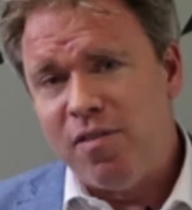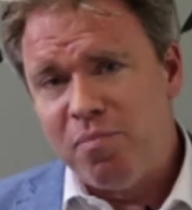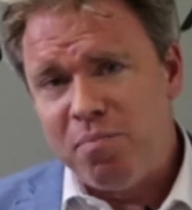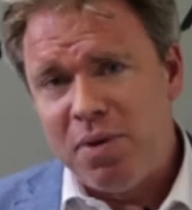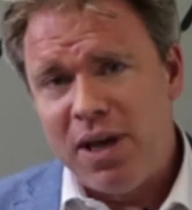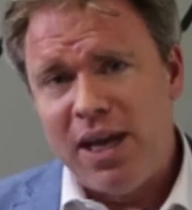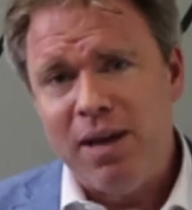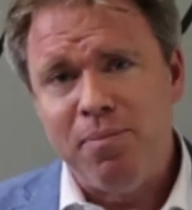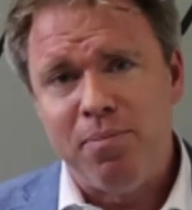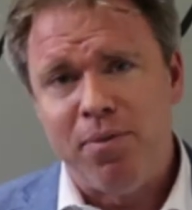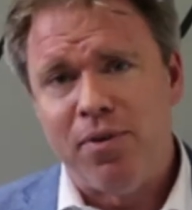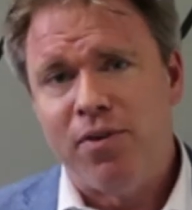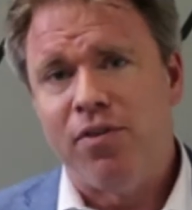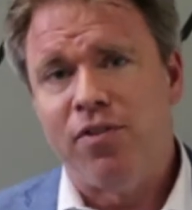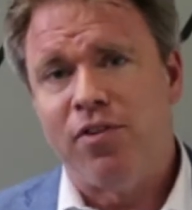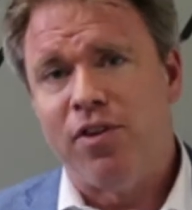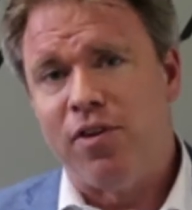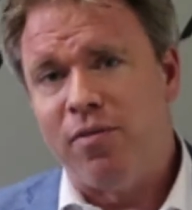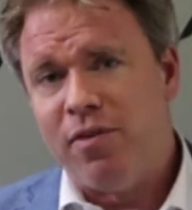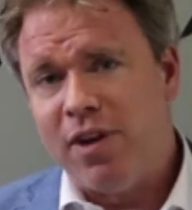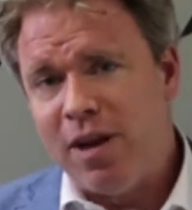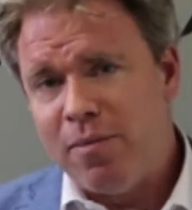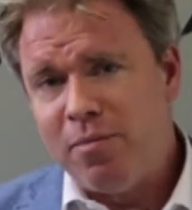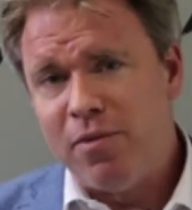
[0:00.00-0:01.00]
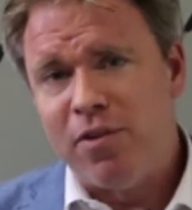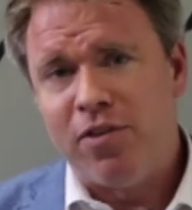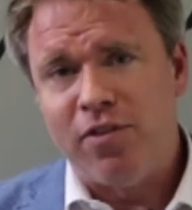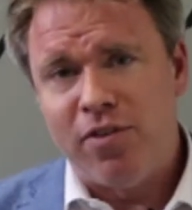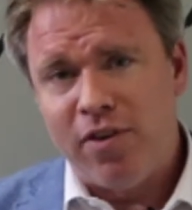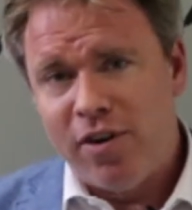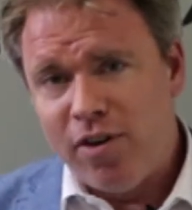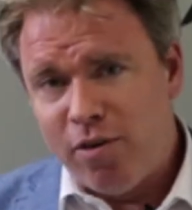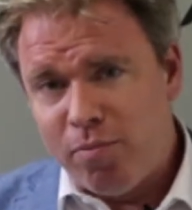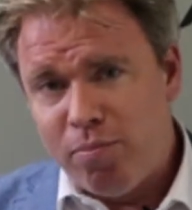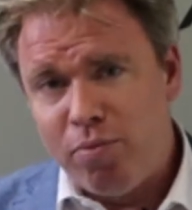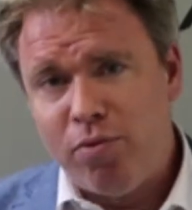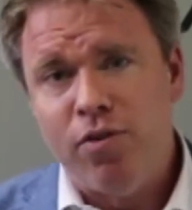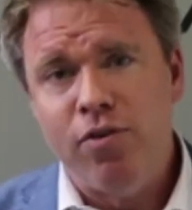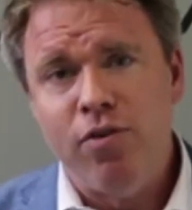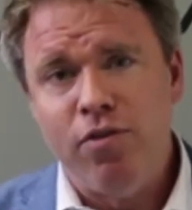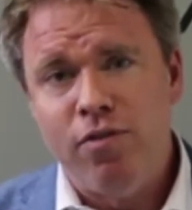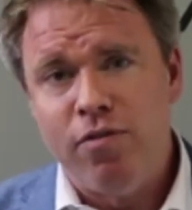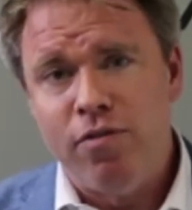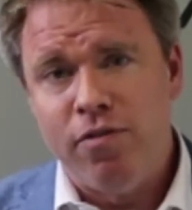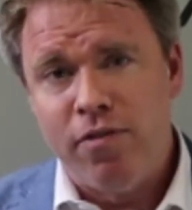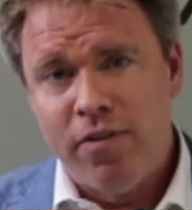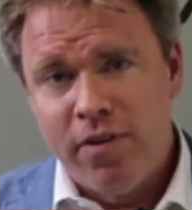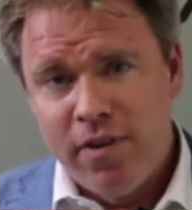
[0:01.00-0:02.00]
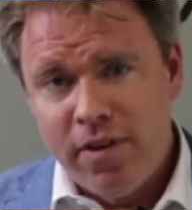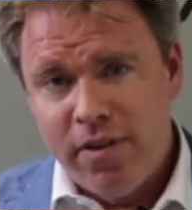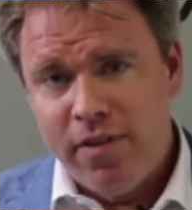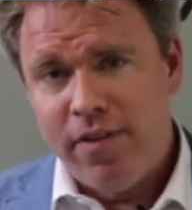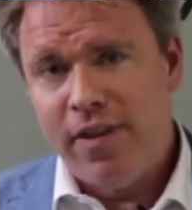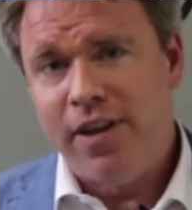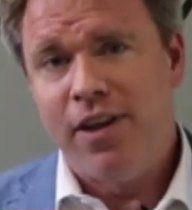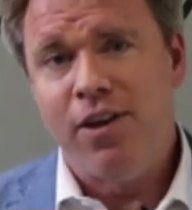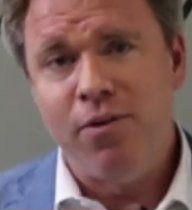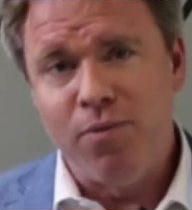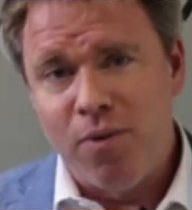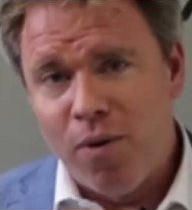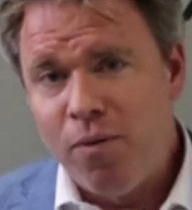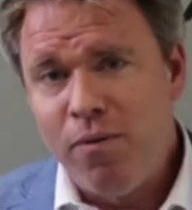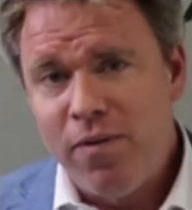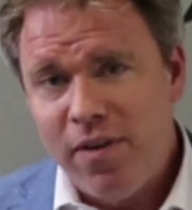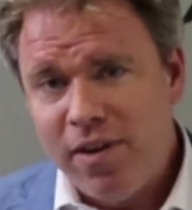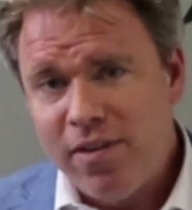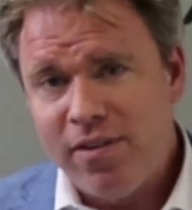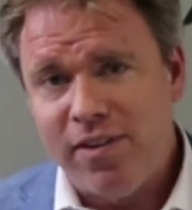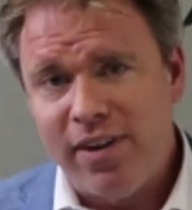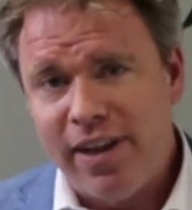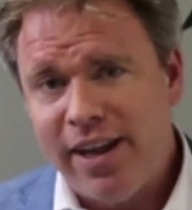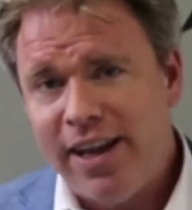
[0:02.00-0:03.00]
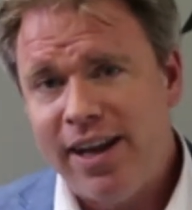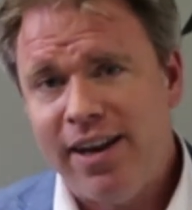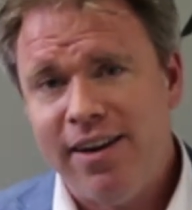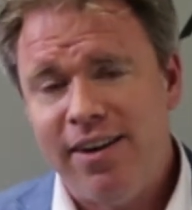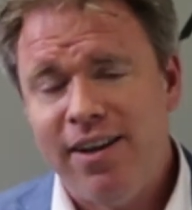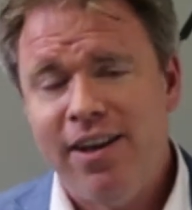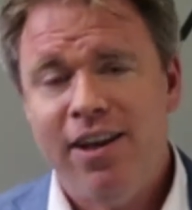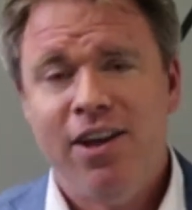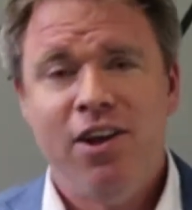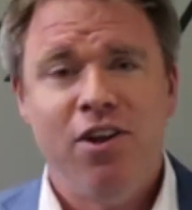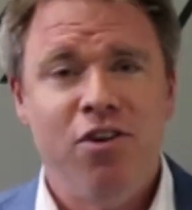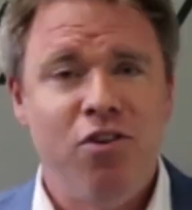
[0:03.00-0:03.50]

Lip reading: have the papers to demonstrate or prove that you own this land,